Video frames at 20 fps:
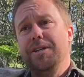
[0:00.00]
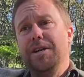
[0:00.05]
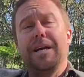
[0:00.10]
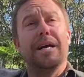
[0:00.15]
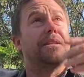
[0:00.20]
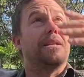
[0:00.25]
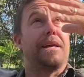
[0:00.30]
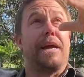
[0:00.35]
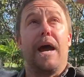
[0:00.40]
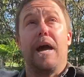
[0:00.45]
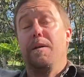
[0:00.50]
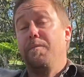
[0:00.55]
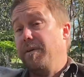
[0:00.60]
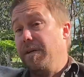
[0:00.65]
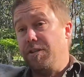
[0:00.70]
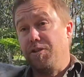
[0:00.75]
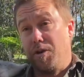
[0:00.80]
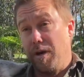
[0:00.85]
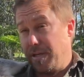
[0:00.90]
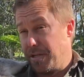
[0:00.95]
You get the
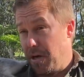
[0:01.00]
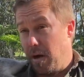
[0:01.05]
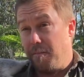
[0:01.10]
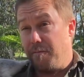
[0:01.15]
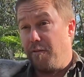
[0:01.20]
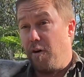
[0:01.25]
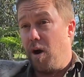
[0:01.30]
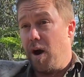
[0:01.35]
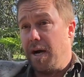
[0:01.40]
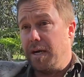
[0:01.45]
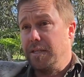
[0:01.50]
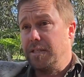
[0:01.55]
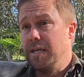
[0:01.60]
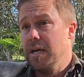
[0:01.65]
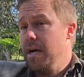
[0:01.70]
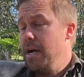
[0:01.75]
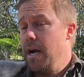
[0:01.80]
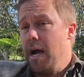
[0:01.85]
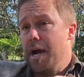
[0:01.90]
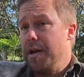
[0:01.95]
canopy treetop fires,
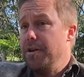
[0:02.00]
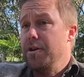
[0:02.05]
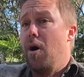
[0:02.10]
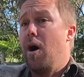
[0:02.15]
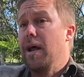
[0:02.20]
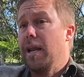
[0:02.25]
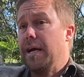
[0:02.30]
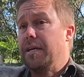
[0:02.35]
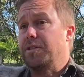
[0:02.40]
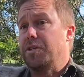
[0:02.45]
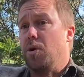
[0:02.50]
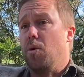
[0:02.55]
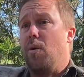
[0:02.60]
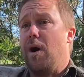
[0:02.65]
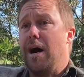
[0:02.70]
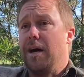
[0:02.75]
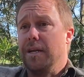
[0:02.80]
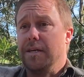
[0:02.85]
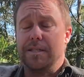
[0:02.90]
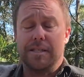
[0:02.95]
it annihilates
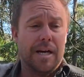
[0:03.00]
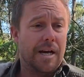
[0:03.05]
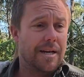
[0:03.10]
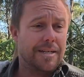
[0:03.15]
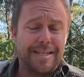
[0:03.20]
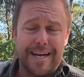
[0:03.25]
koalas.